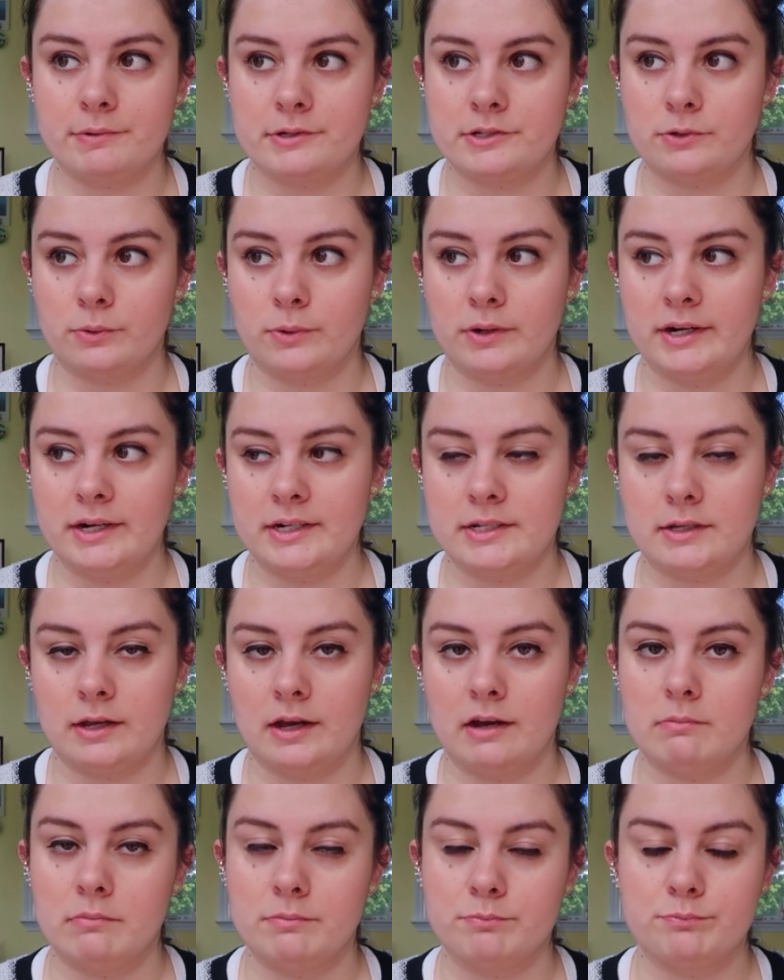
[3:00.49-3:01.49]
Resort. It's
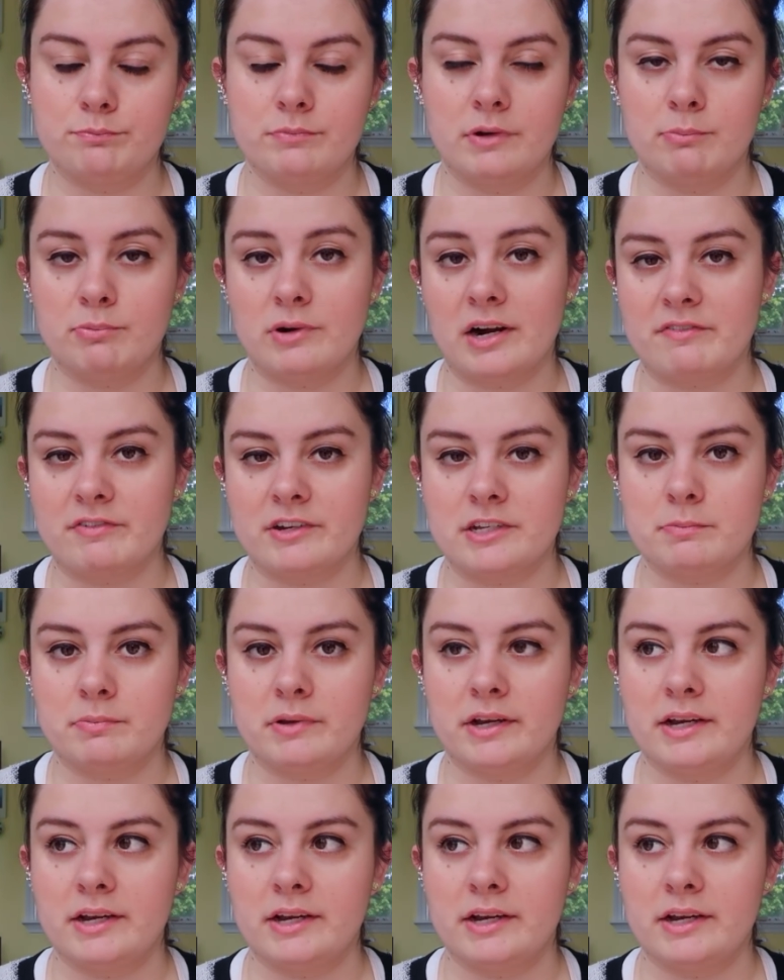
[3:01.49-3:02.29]
a breakfast